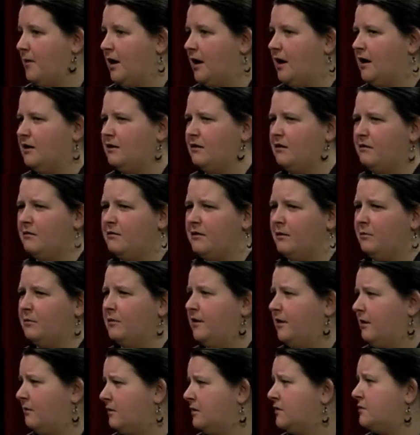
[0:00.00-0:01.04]
but I know that
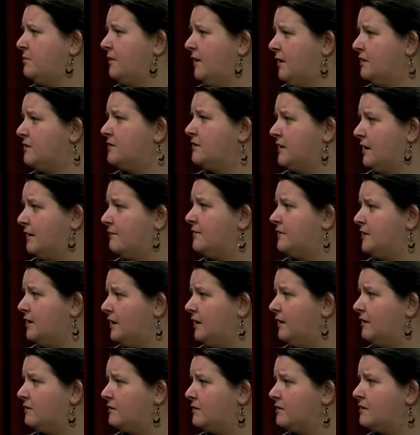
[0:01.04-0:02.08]
when they were debating safe
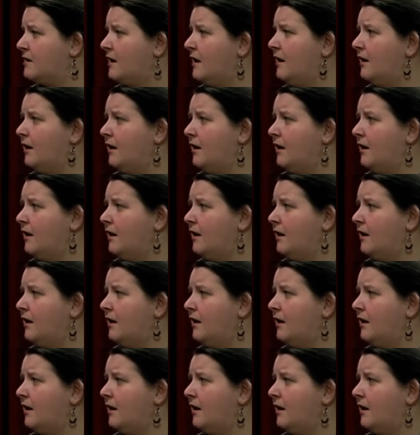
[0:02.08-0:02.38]
cities,